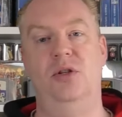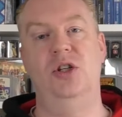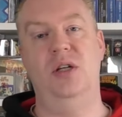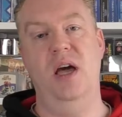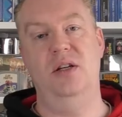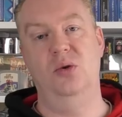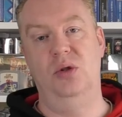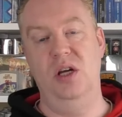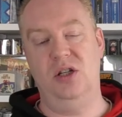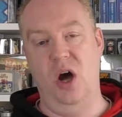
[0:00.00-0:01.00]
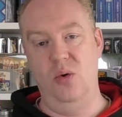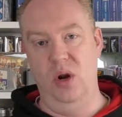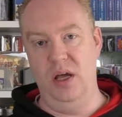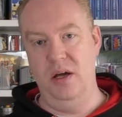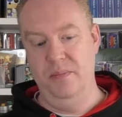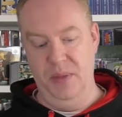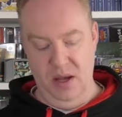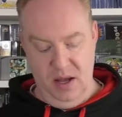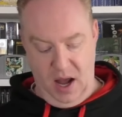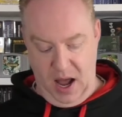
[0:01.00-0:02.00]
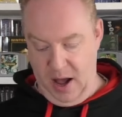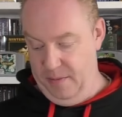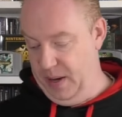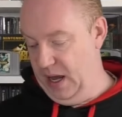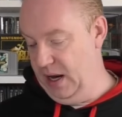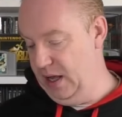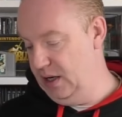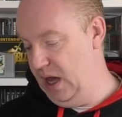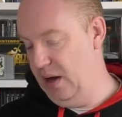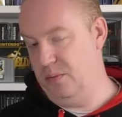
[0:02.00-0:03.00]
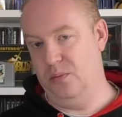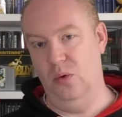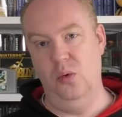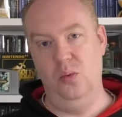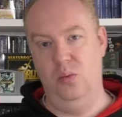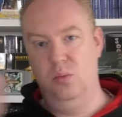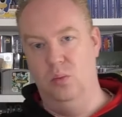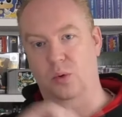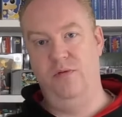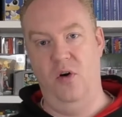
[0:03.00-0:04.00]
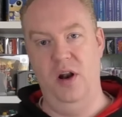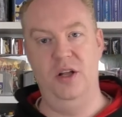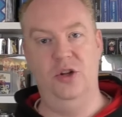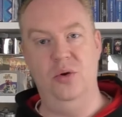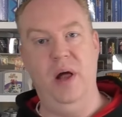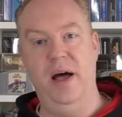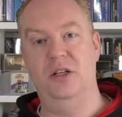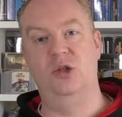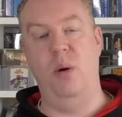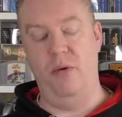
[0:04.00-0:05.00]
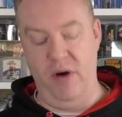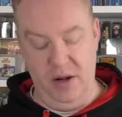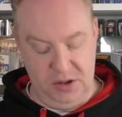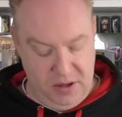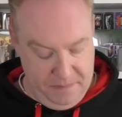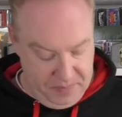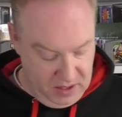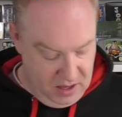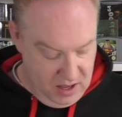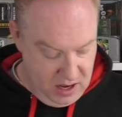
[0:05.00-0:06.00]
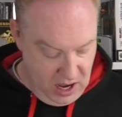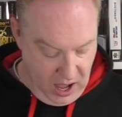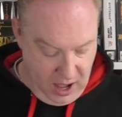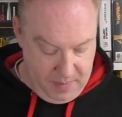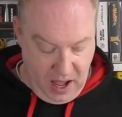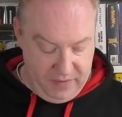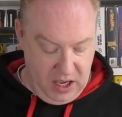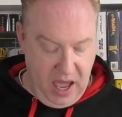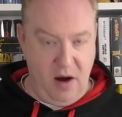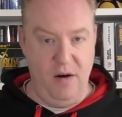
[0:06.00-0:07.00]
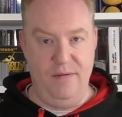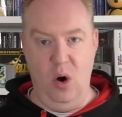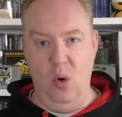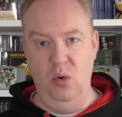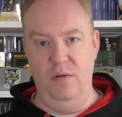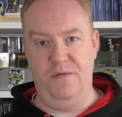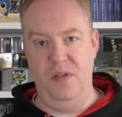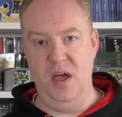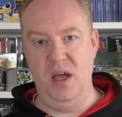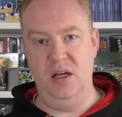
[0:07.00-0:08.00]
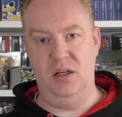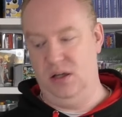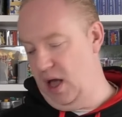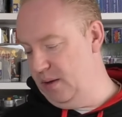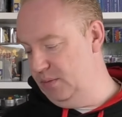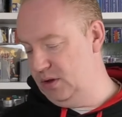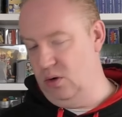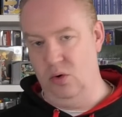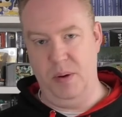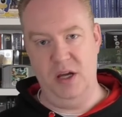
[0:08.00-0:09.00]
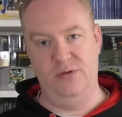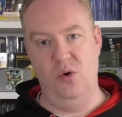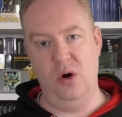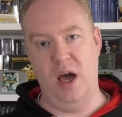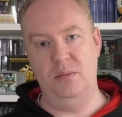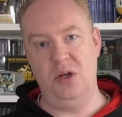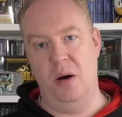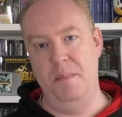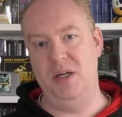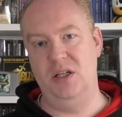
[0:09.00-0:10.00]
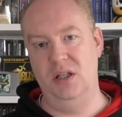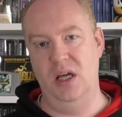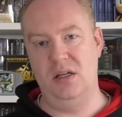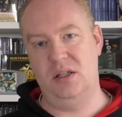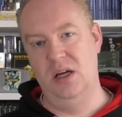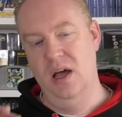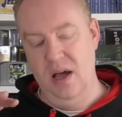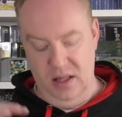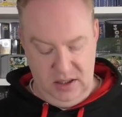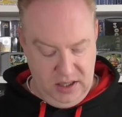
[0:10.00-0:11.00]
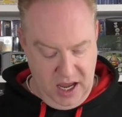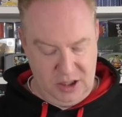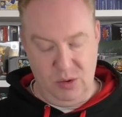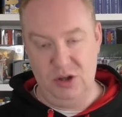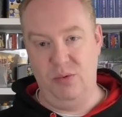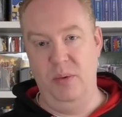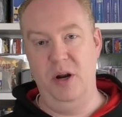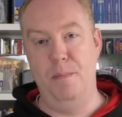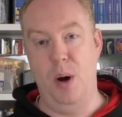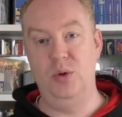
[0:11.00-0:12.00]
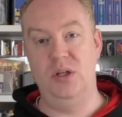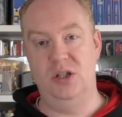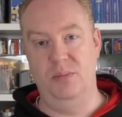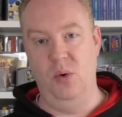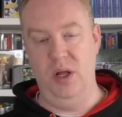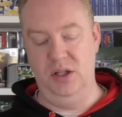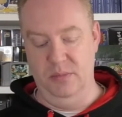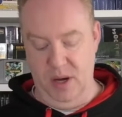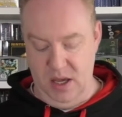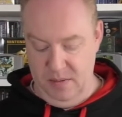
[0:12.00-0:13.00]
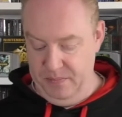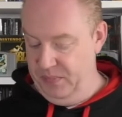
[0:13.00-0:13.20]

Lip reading: just get sort of disc only, and then yeah, we'll finally do that swap around. I think out of all of the games, all the PS4 games that are missing discs, this next one's probably the most disappointing to me,